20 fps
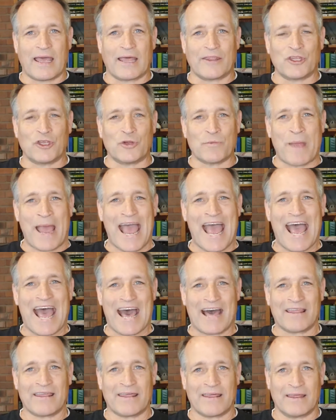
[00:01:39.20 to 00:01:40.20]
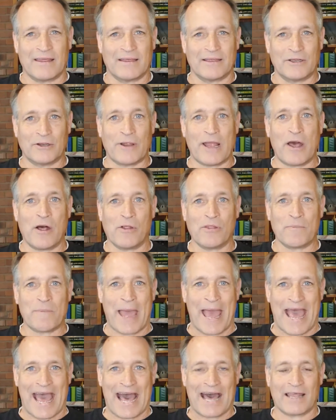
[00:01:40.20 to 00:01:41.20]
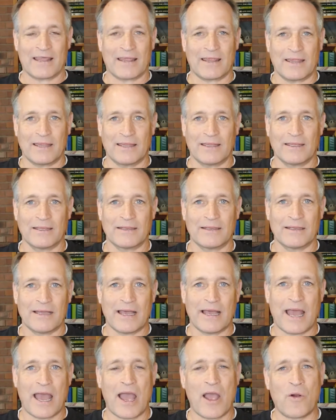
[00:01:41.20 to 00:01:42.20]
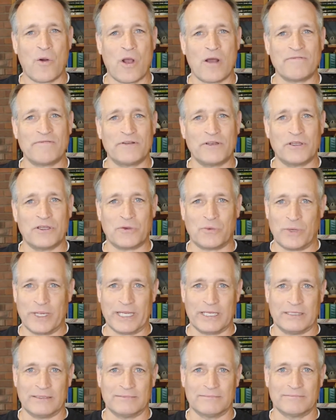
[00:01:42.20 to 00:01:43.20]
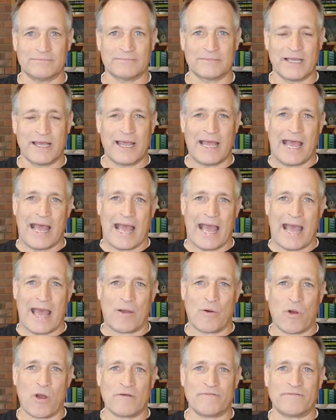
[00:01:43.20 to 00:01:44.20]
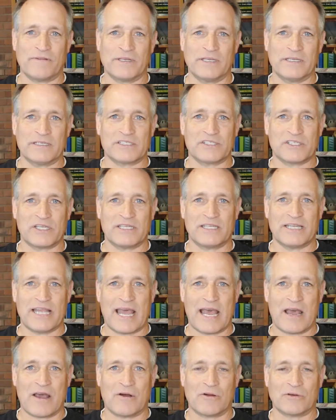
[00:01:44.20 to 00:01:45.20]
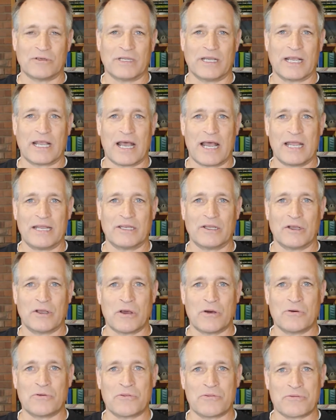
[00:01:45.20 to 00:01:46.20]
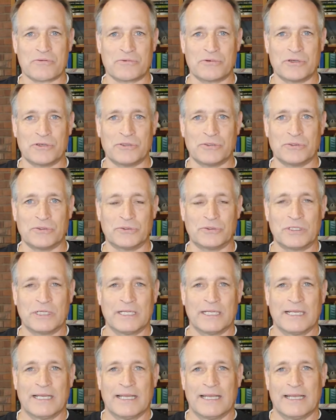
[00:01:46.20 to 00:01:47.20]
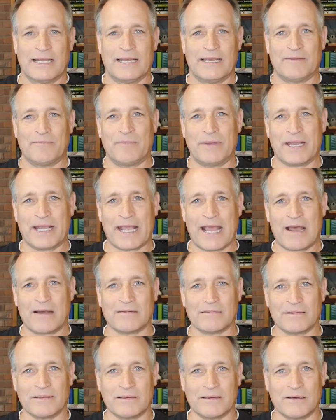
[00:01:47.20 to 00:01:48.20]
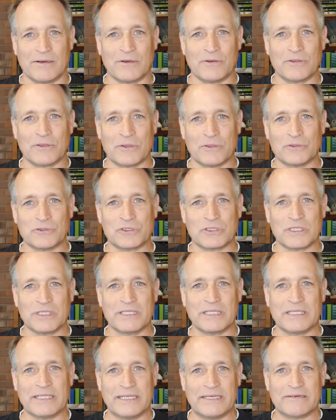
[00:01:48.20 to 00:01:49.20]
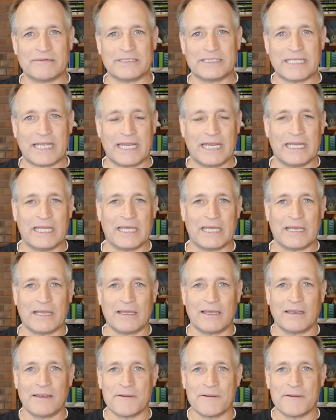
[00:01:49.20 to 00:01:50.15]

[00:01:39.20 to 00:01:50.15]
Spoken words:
Your path, your health path, how often do you weed it? How often do you sit down and kind of go through and pick out, those little irritating